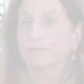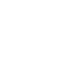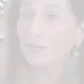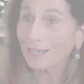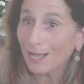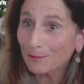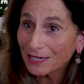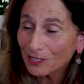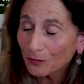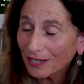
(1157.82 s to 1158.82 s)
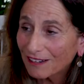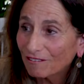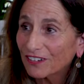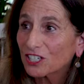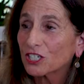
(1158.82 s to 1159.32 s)
What got me into writing
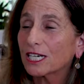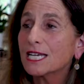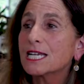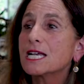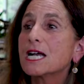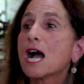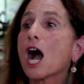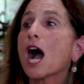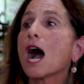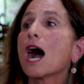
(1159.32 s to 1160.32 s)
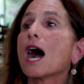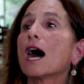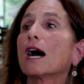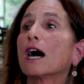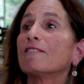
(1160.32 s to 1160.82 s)
fiction?
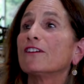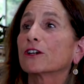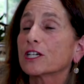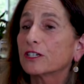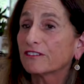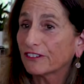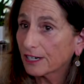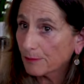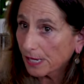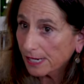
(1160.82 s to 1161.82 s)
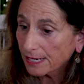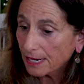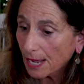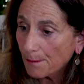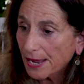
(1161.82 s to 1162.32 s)
A very good friend of mine,
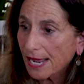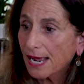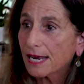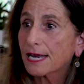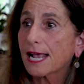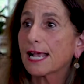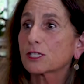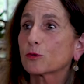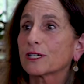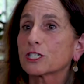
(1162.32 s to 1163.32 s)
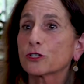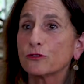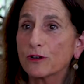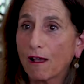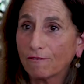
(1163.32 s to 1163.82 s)
a man, has written
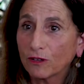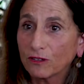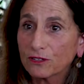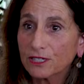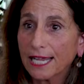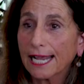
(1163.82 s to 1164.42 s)
2 novels,